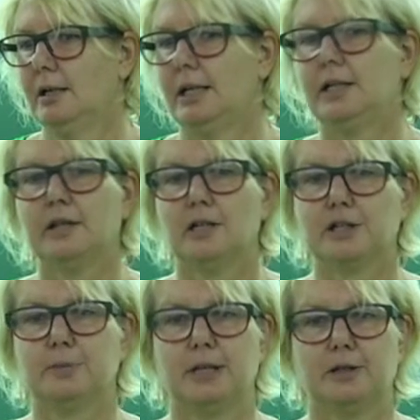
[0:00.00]
He
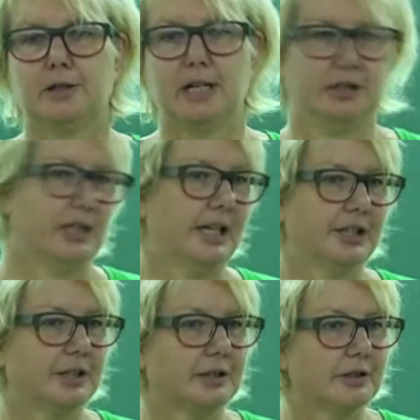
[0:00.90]
talks about
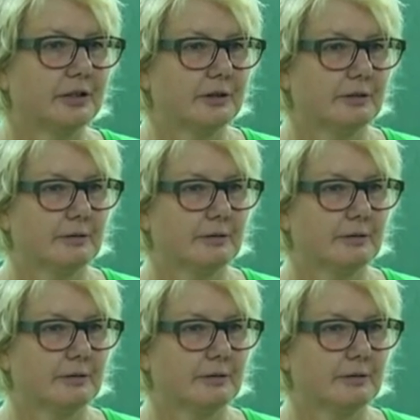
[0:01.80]
transactions.